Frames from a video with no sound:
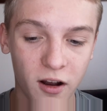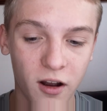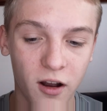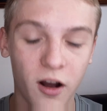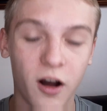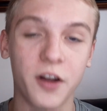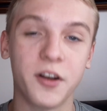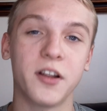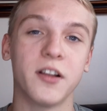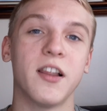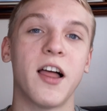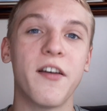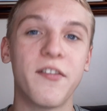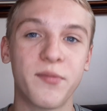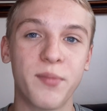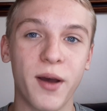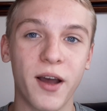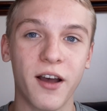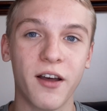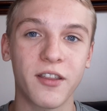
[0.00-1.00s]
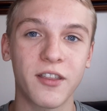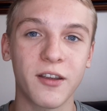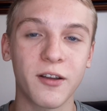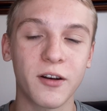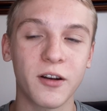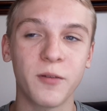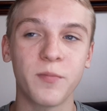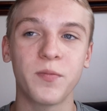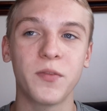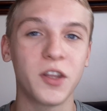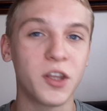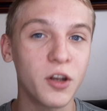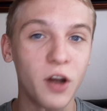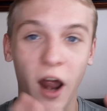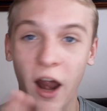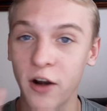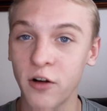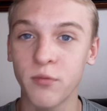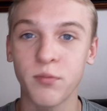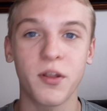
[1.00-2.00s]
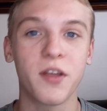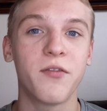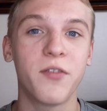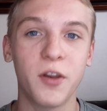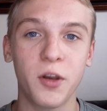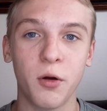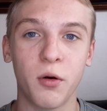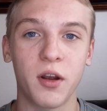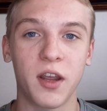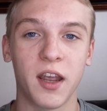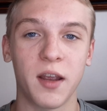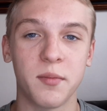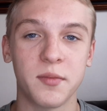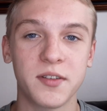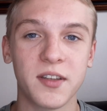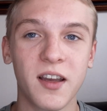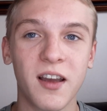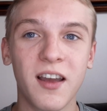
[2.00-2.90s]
on a life path. I don't play video games,